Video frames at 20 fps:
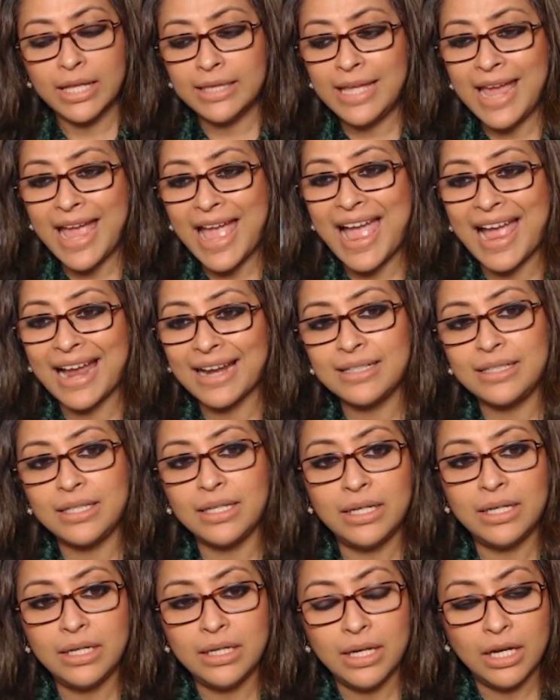They
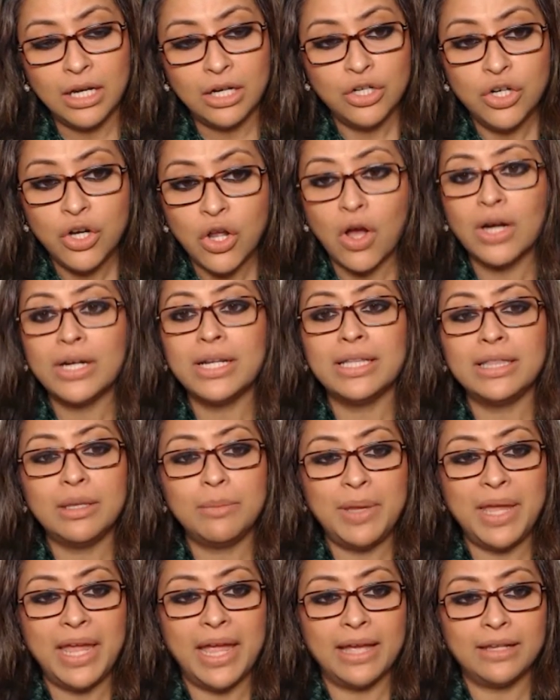acted not at
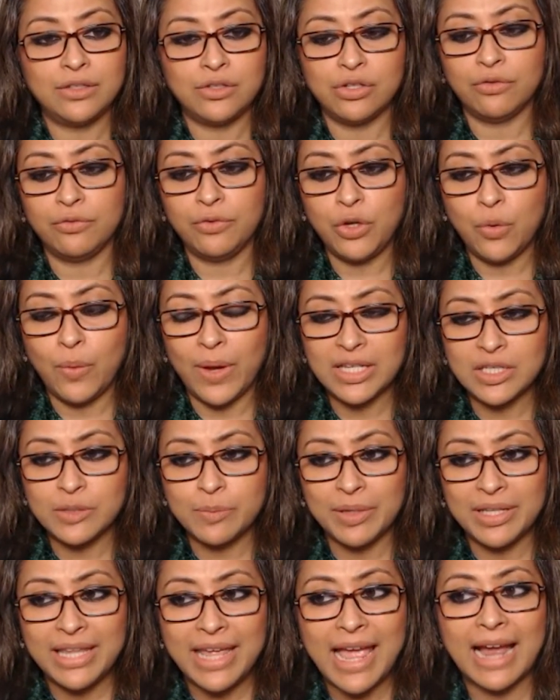the behest of
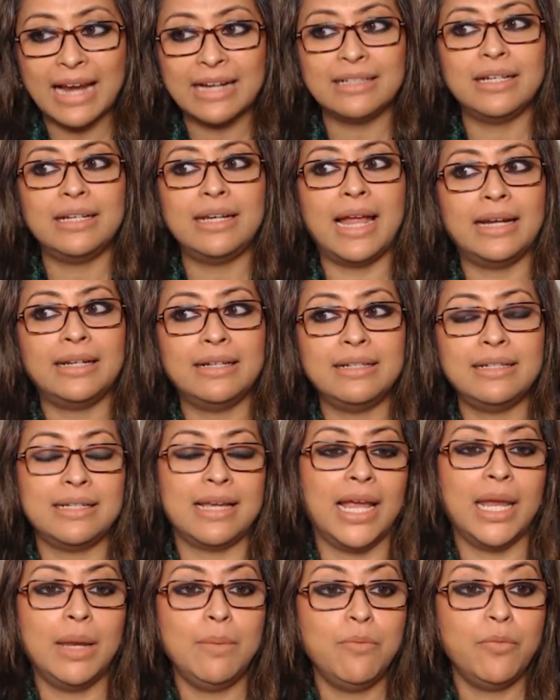US, but they acted at a
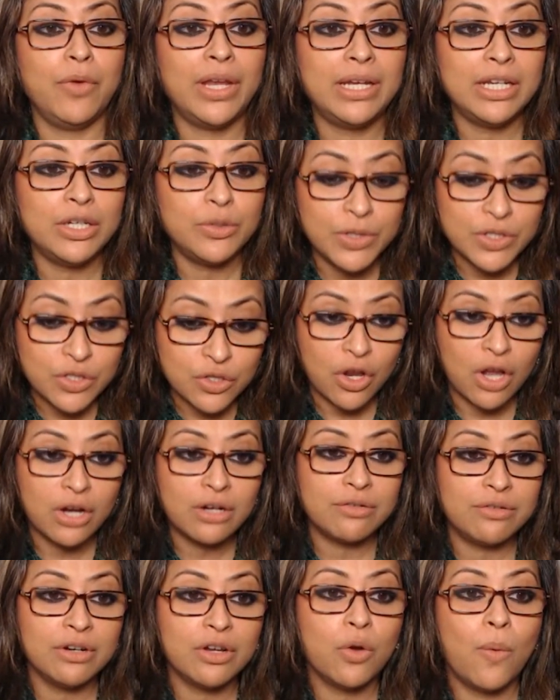time when it was
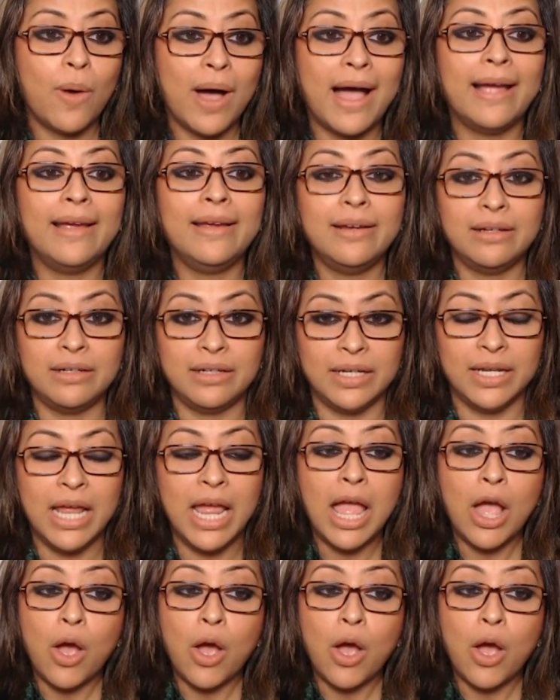not required,